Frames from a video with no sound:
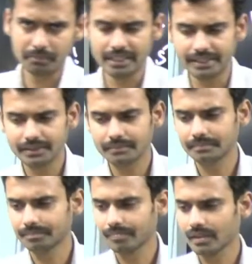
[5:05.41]
it.
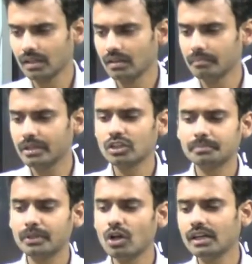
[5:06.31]
Because
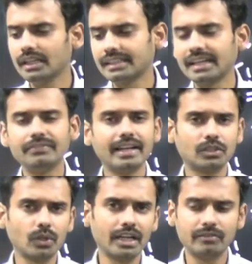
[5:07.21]
beyond the 10
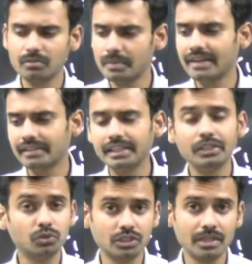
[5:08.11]
factorial, it will be a very
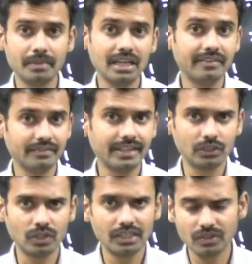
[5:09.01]
huge number, 11
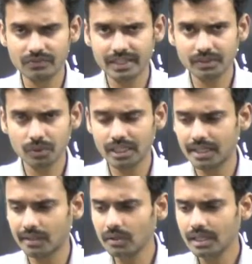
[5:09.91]
factorial, 12 factorial and
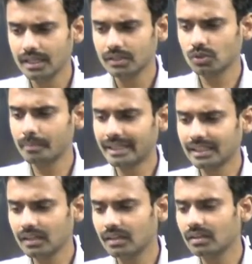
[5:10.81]
all. So better
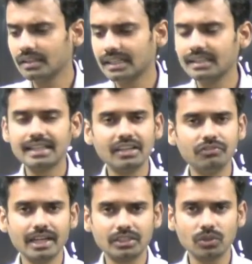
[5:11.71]
learn till 10
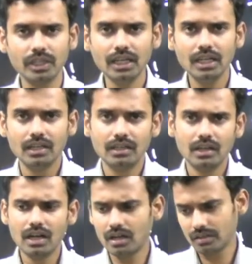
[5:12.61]
factorial.
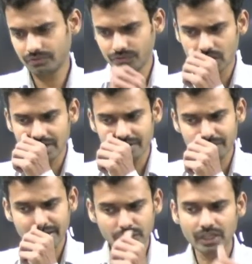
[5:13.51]
For 11
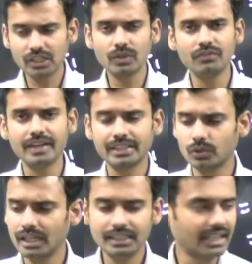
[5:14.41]
factorial, 12
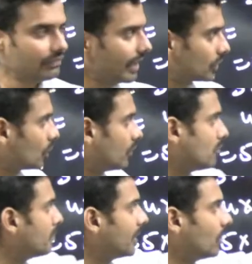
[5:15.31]
factorial, 10 factorial will
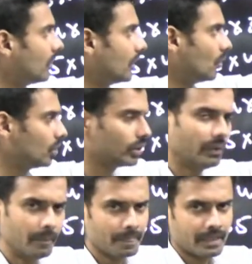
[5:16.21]
be known to you.
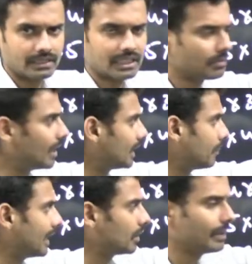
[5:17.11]
Just multiply
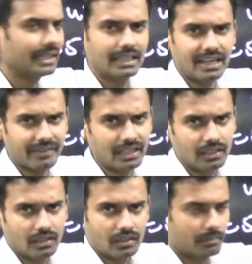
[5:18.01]
it by 11.
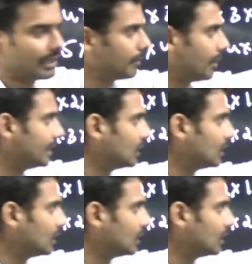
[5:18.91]
Multiply this